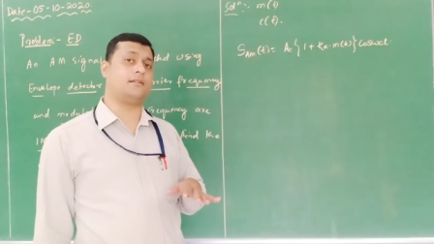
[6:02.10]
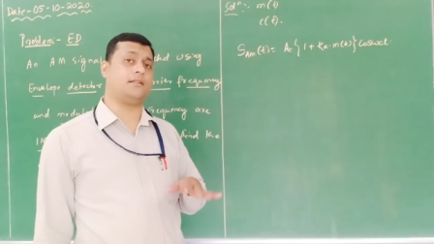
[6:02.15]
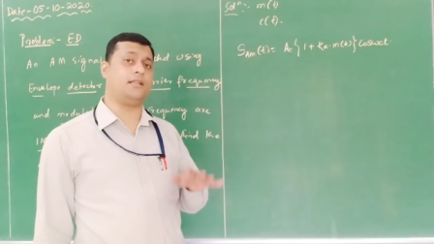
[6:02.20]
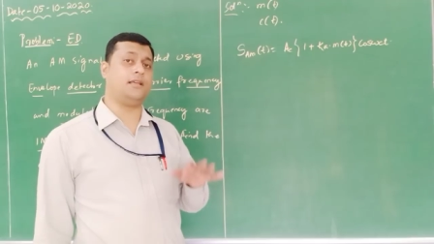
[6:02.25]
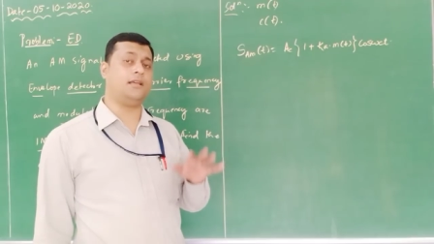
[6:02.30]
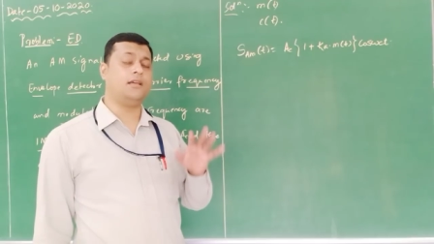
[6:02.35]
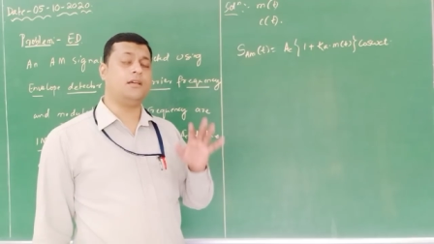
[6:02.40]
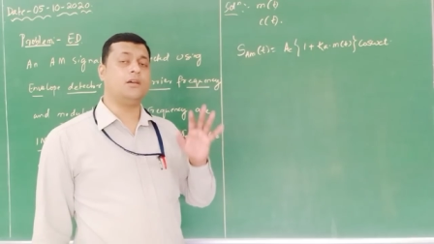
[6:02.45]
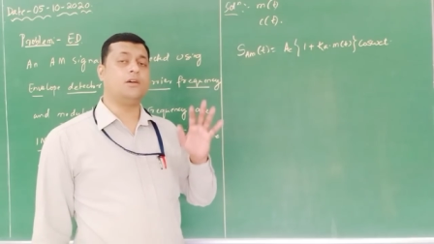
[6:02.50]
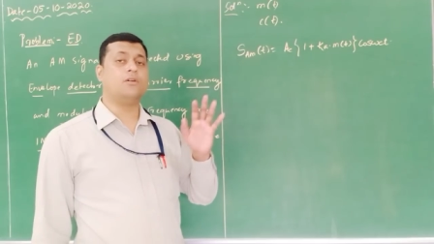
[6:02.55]

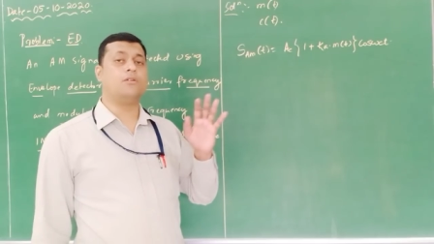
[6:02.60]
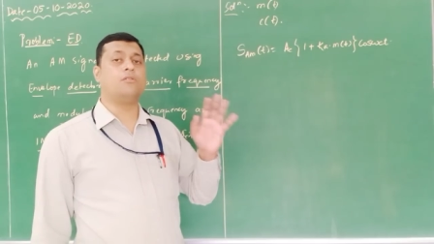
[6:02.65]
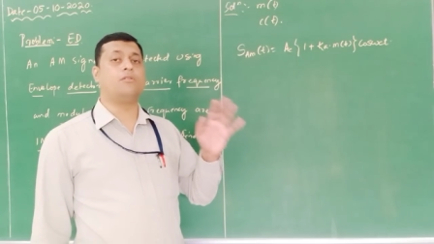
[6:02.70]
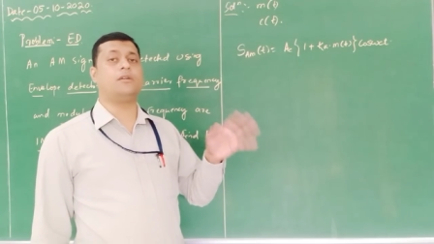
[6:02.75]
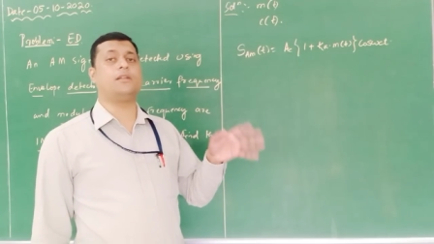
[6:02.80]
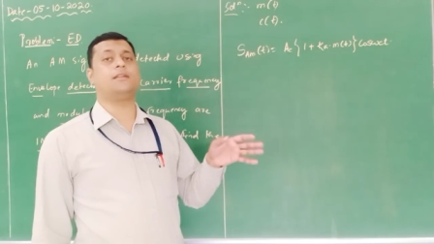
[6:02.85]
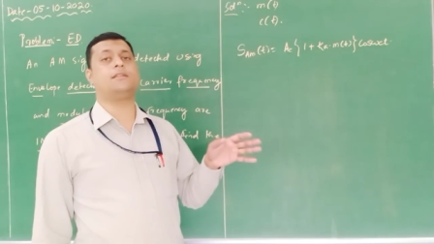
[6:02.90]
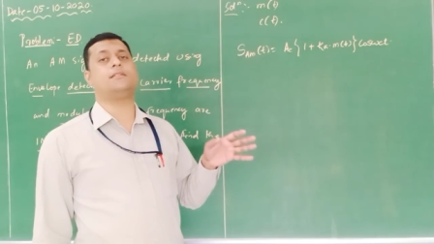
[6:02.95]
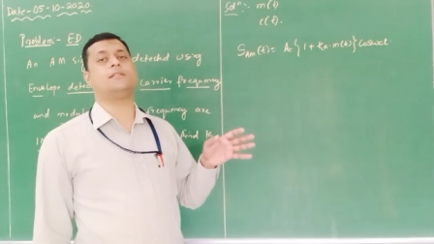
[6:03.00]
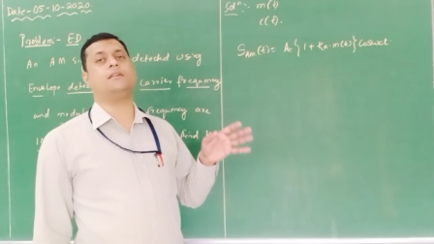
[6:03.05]
the
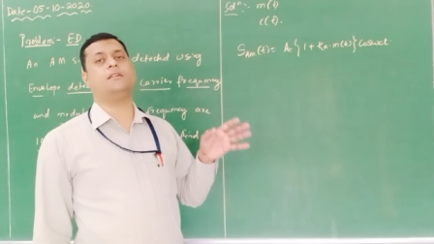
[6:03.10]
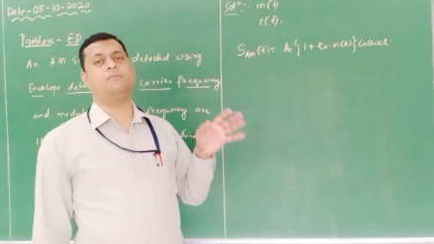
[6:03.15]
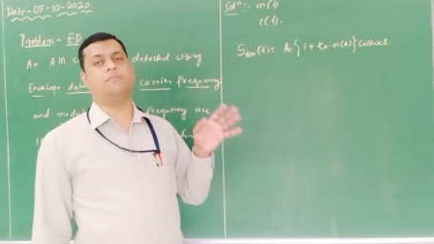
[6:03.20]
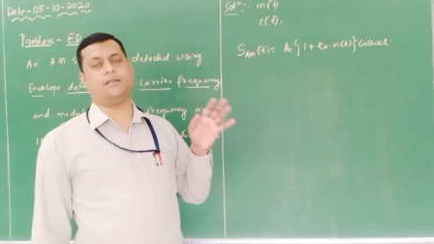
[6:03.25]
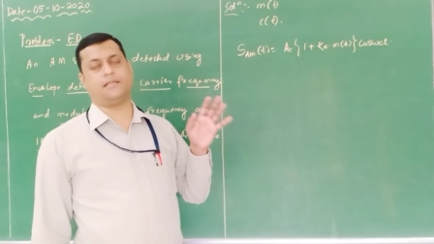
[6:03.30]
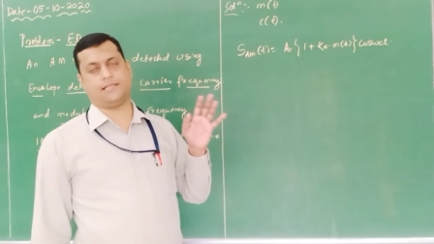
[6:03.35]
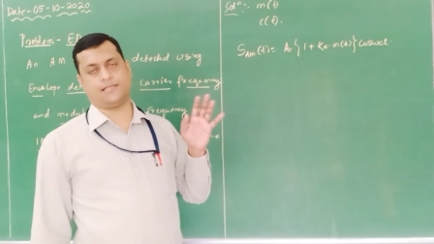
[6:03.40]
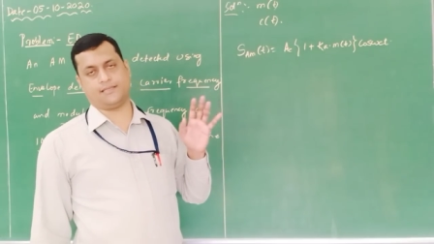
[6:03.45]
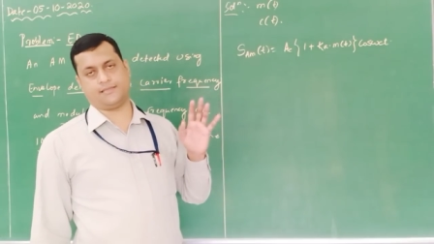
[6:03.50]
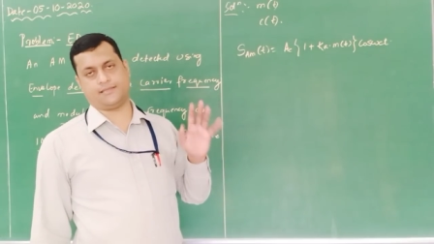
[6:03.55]
original
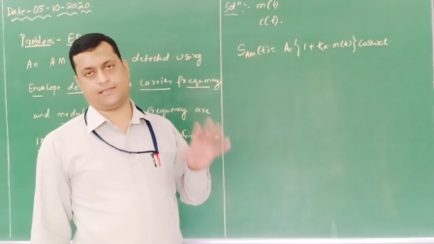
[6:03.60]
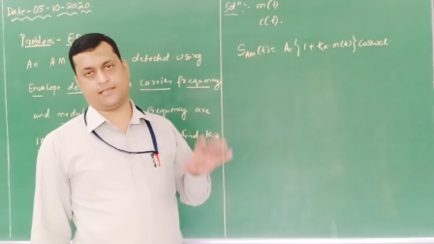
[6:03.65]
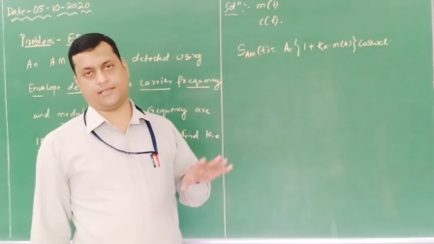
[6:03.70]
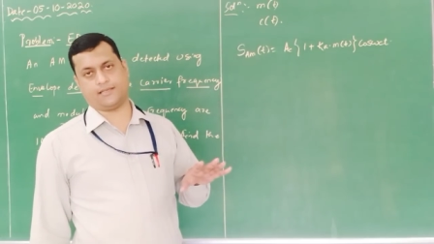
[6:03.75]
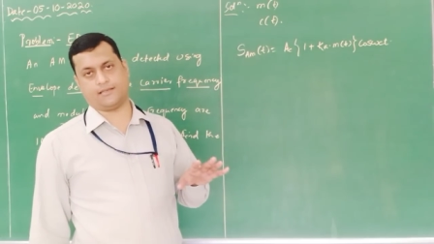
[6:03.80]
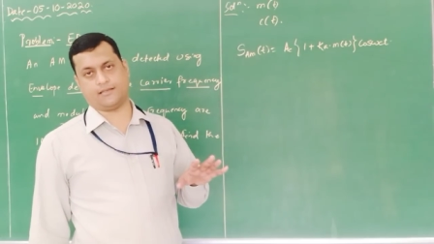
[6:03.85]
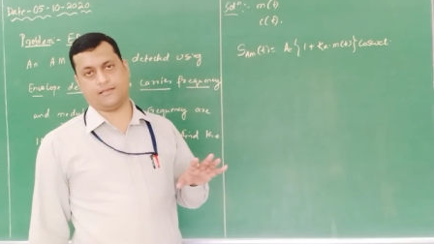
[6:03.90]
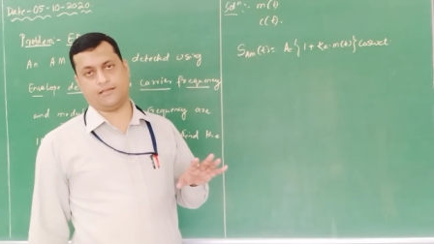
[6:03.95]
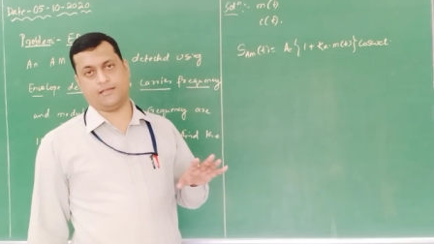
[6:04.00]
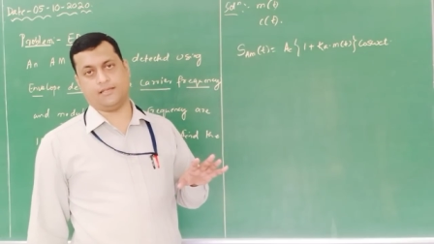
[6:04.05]
message signal.